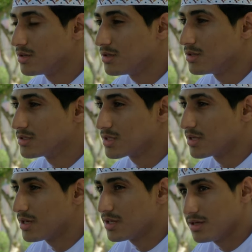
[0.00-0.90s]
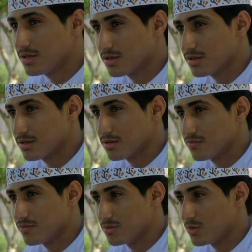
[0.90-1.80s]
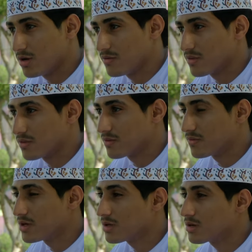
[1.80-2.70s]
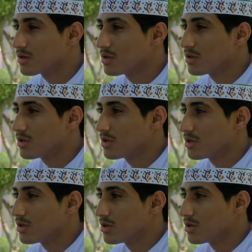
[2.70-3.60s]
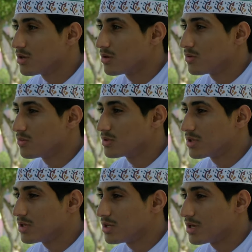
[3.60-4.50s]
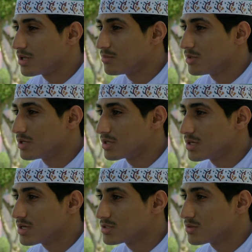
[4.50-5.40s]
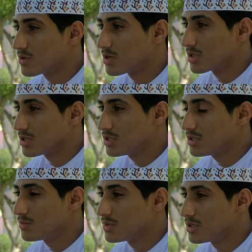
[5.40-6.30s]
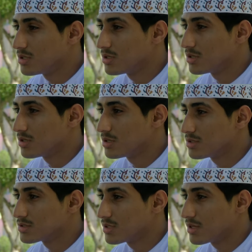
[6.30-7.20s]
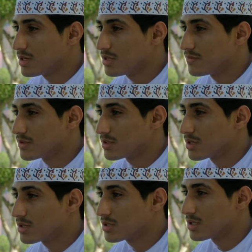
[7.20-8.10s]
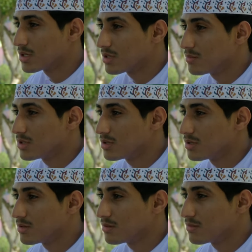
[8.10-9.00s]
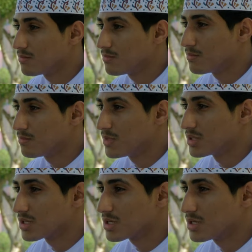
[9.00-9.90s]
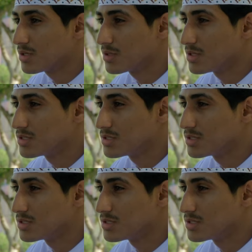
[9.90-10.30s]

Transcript: He told me, although fate is destined, people can avoid disasters like what happened to him by understanding the risks and complying with the rules of the road.